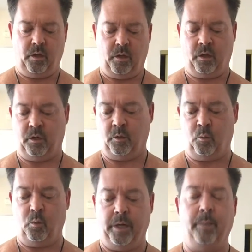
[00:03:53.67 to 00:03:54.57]

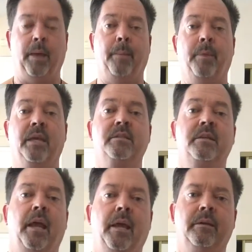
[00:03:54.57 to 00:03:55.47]
What am I
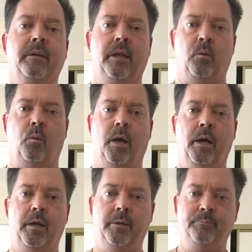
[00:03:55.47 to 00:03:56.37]
best at and
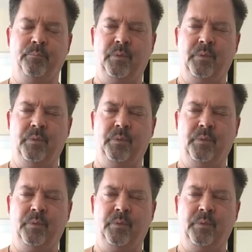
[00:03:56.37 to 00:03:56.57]
why?